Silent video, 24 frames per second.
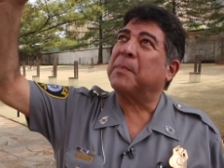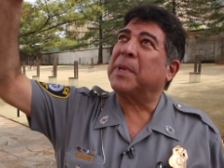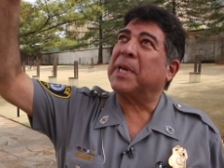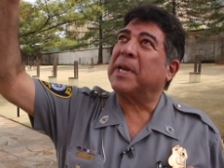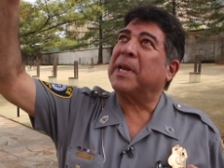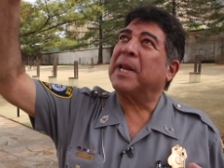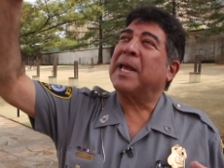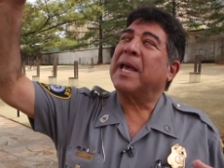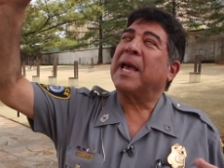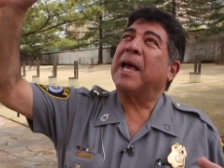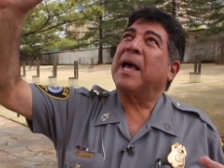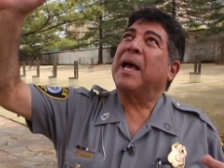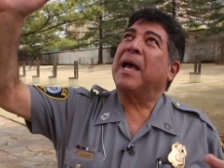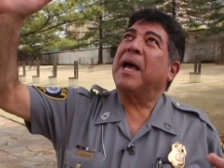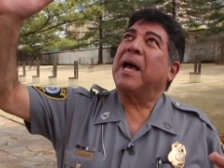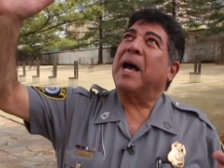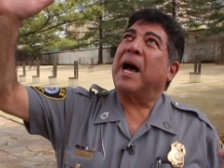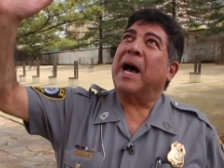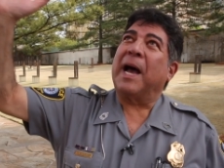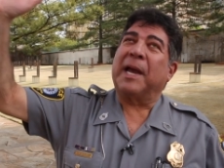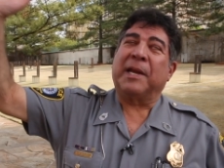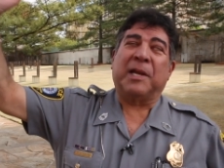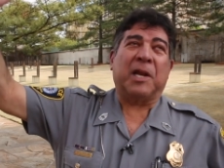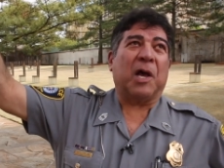But
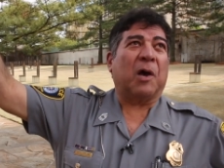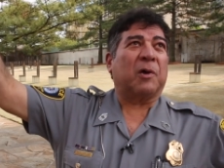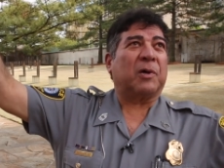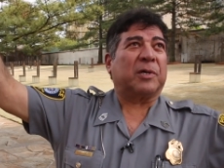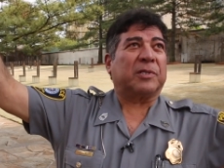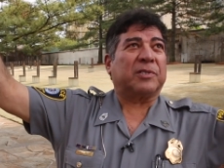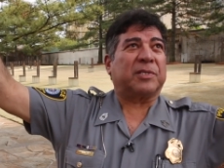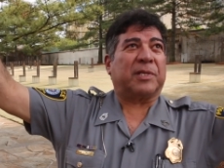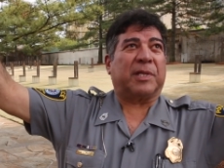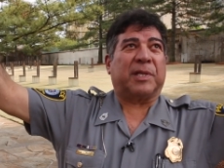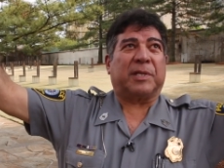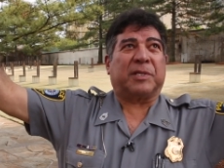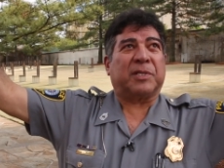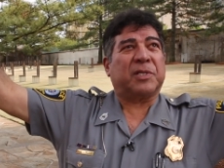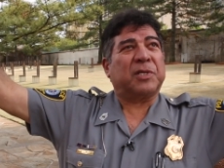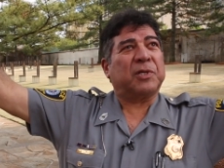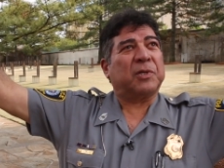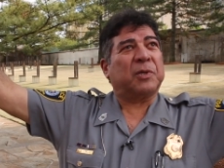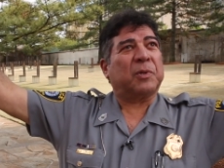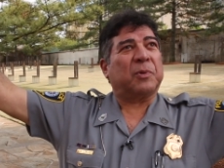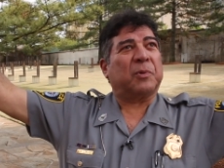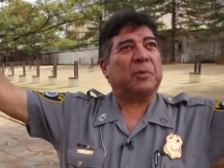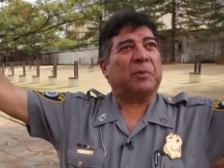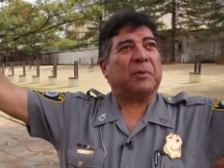I noticed that
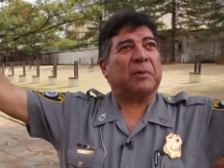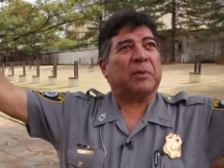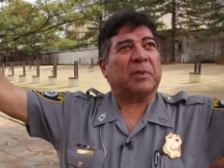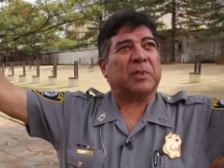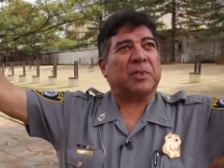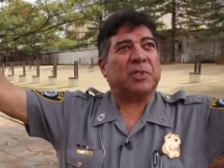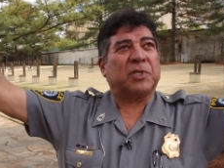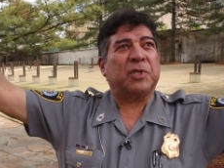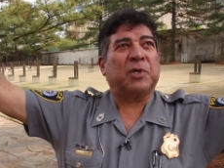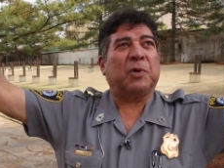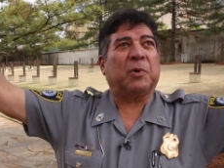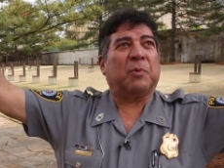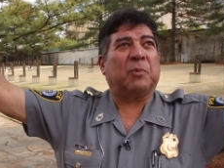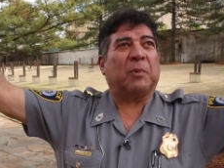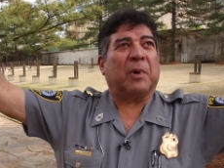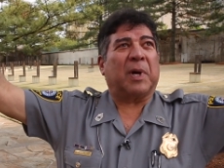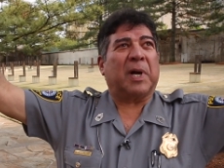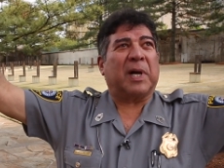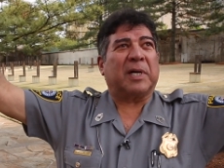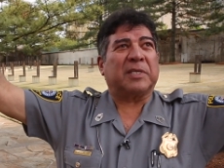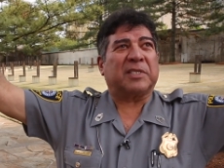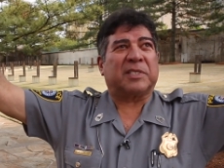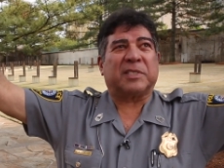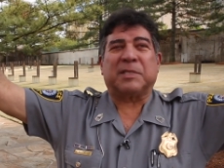two, two
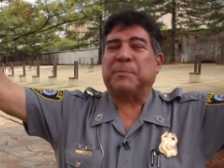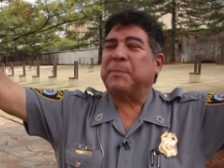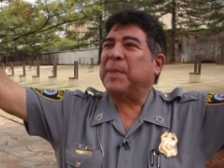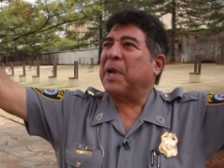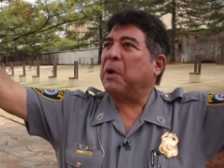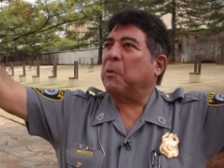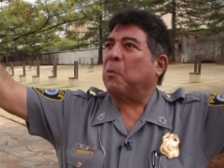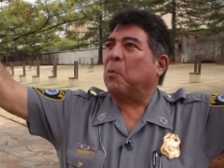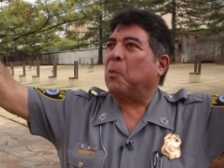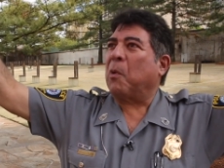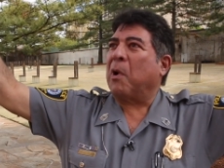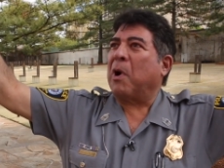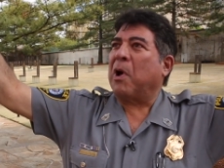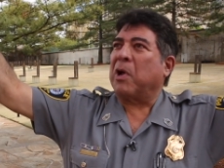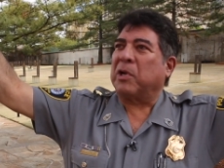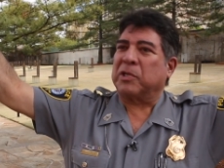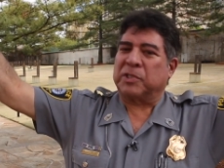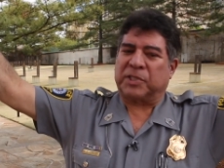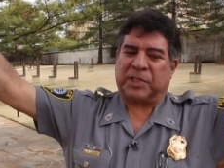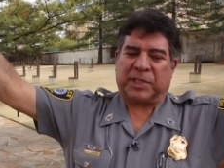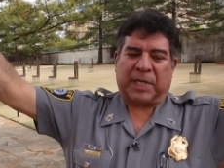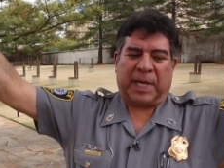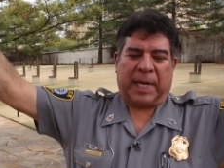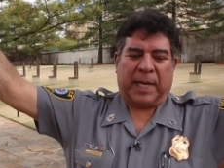uh, cement
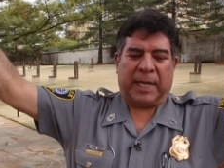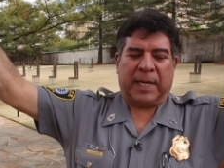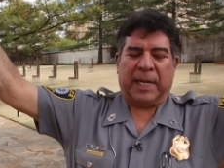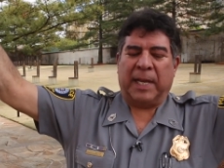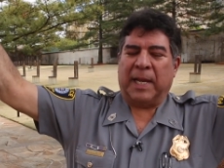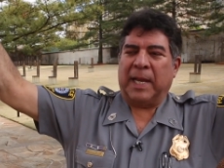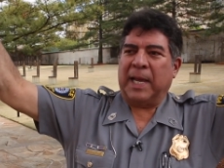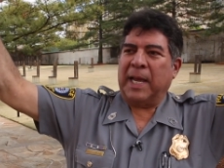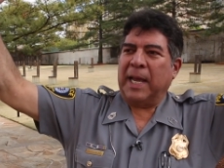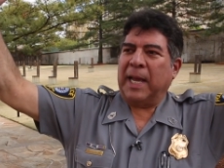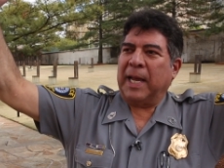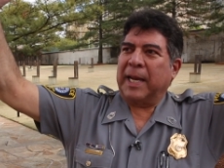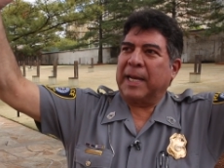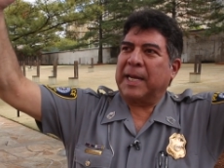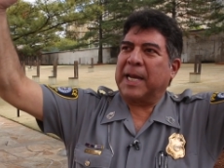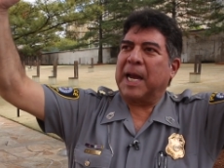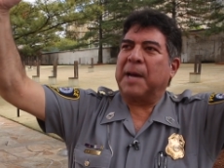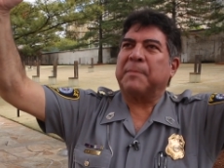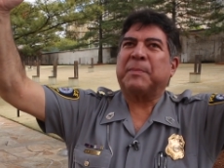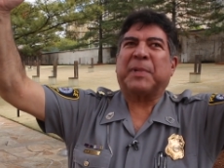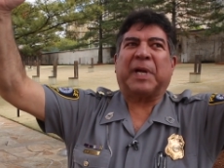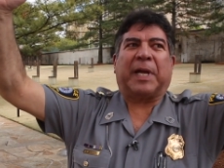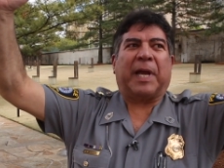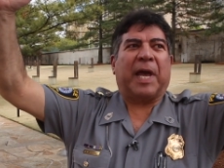walls had
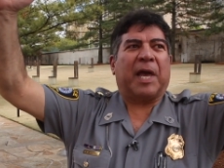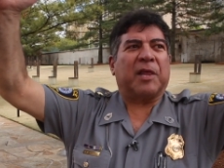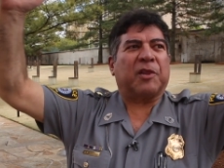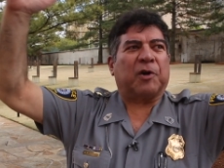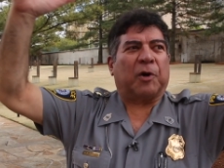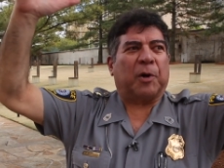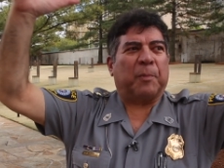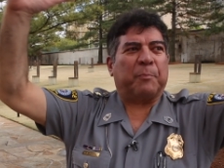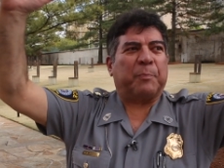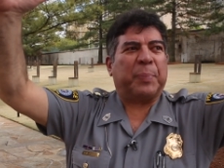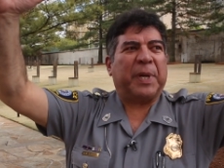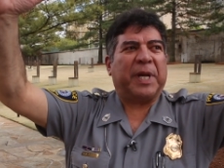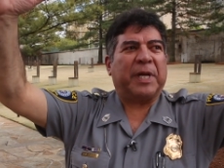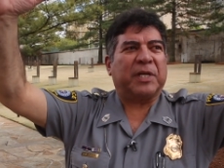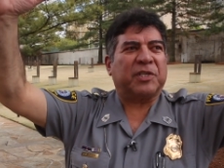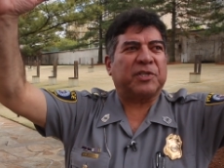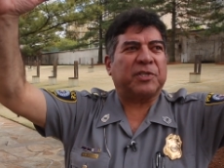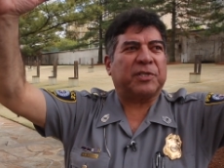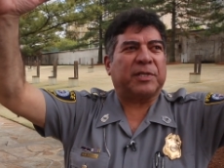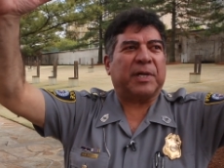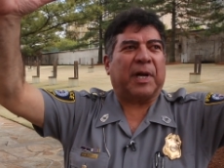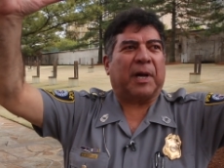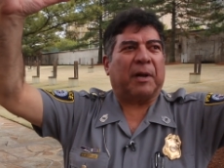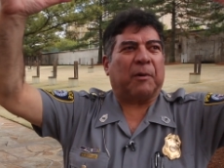come together and
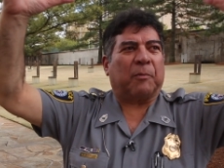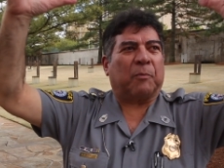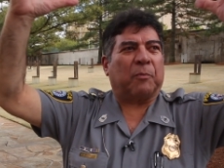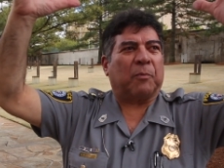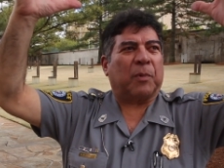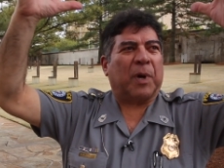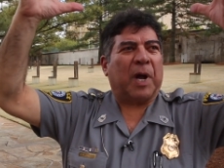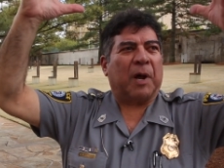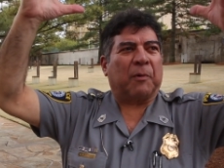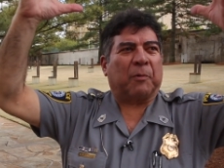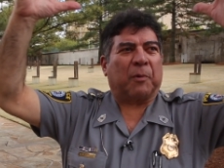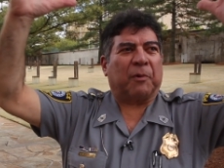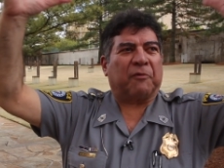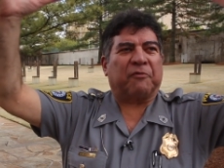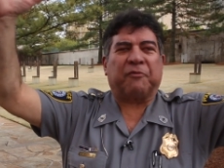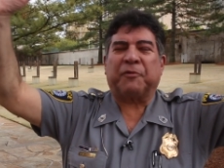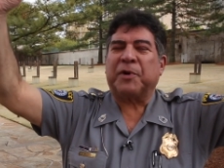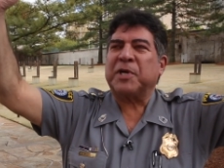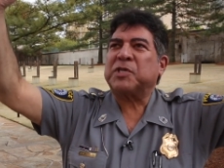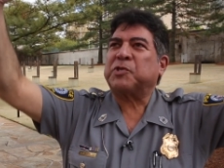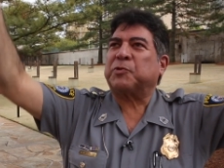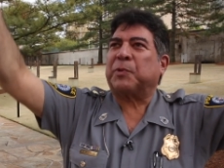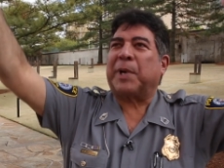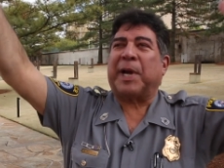pinched a, a,
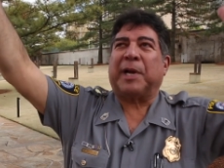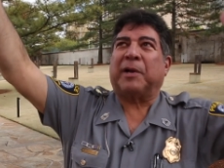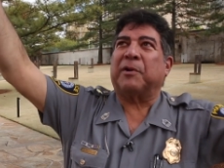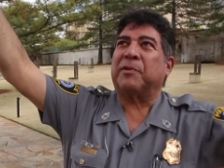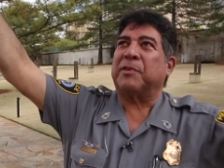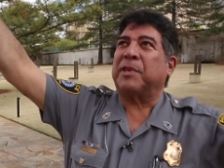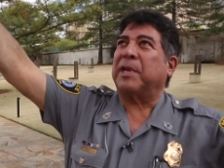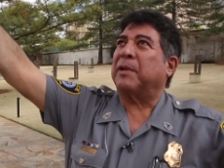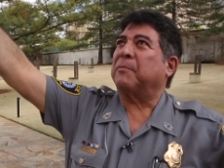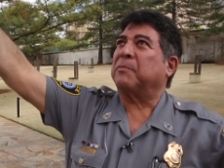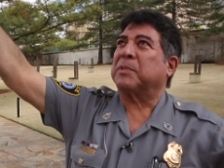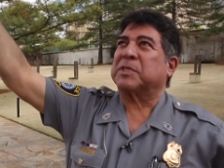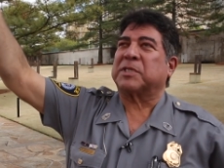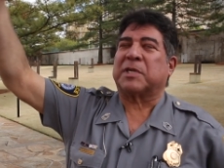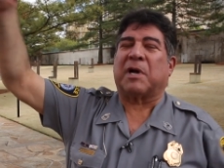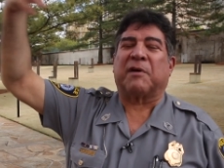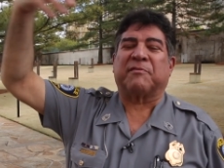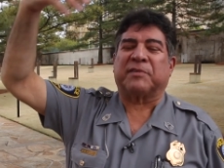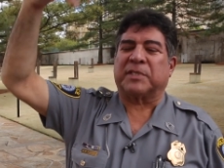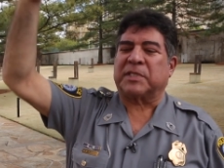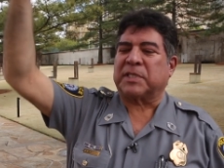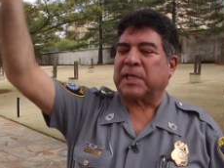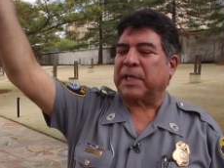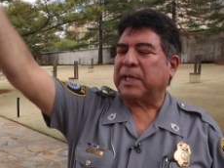refrigerator that was
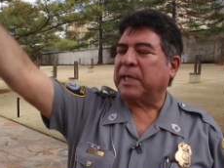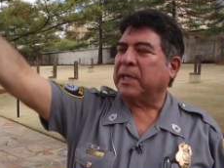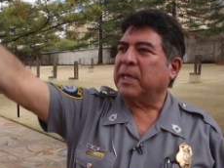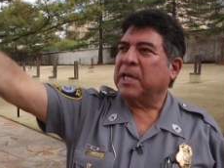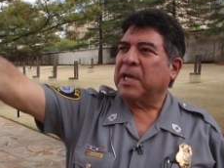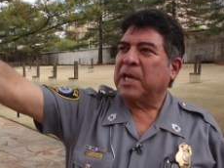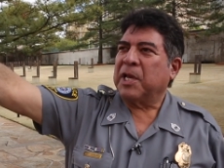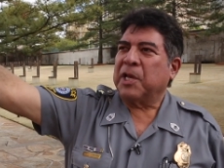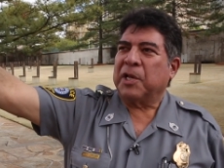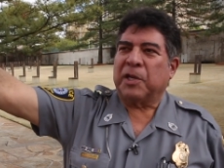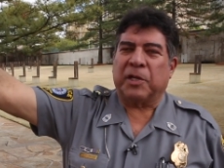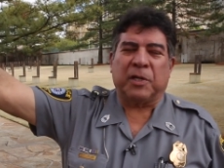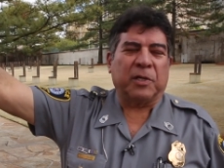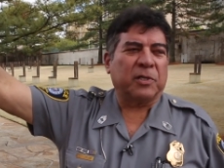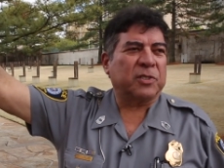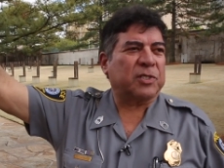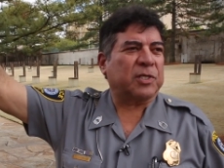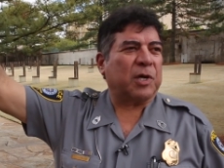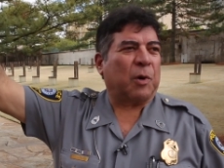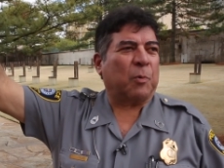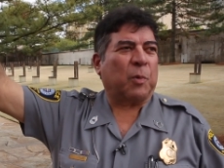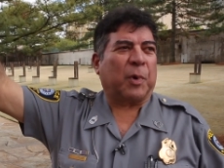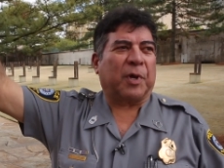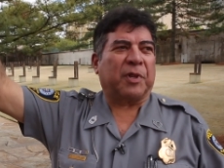obviously
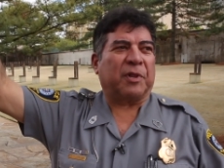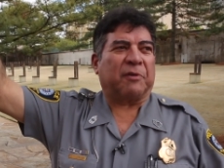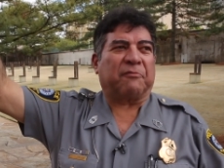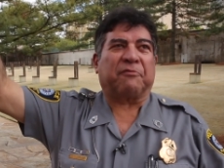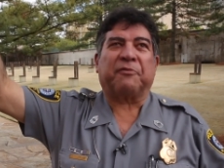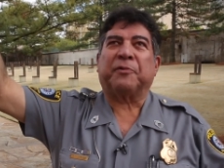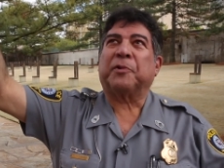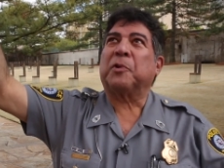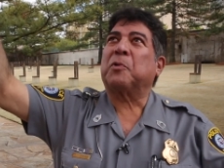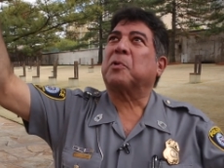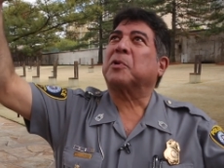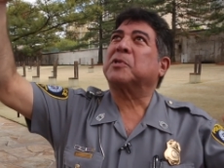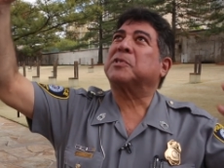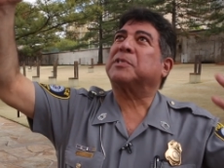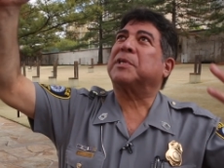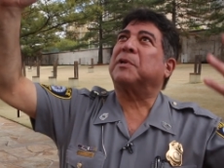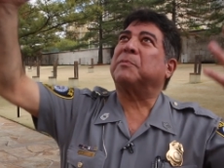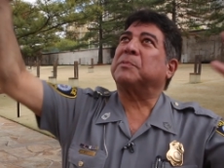used on one of the floors